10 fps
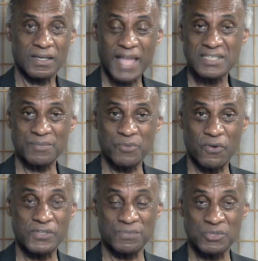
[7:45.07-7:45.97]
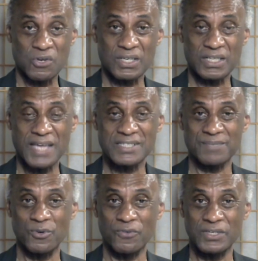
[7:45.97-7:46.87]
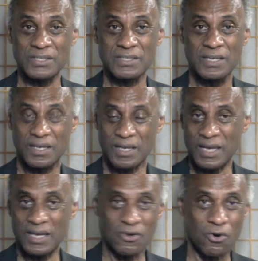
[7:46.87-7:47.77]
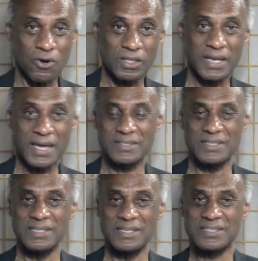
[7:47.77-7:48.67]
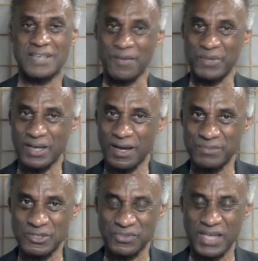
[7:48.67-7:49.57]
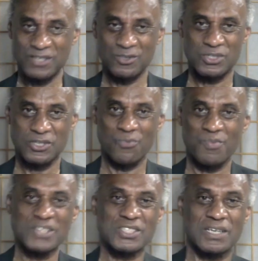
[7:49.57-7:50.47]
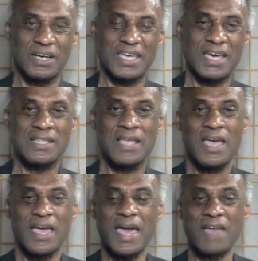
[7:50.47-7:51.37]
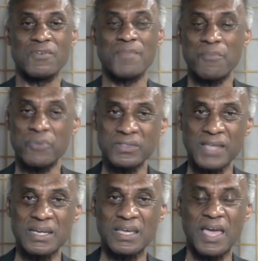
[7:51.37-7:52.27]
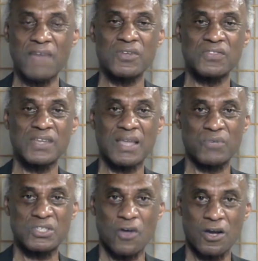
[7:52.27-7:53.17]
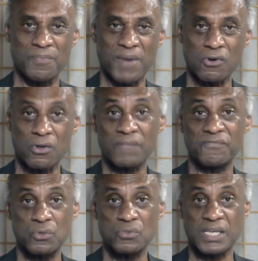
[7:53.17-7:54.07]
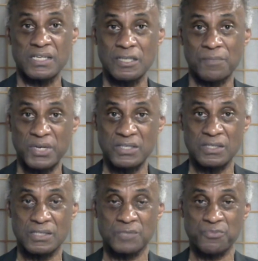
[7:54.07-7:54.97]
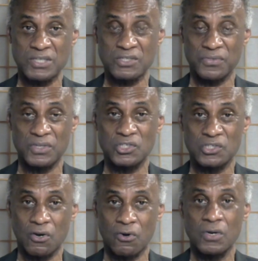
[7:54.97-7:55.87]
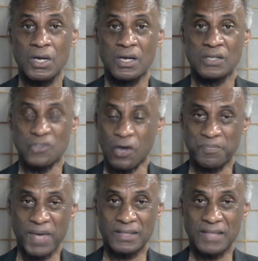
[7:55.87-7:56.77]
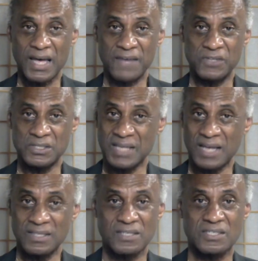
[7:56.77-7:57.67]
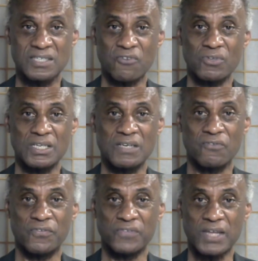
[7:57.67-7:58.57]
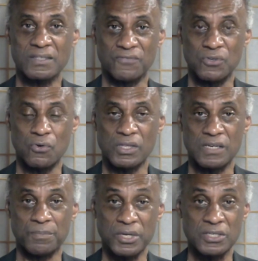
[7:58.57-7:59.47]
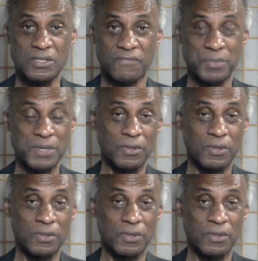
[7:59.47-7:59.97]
classic movies from Turner Classic Movies, and all of that is coming up. So thank you so much again. And remember that everything that we talk about, all the views, any opinions expressed on this show, Talkback Live, does not necessarily reflect the view or the opinion of the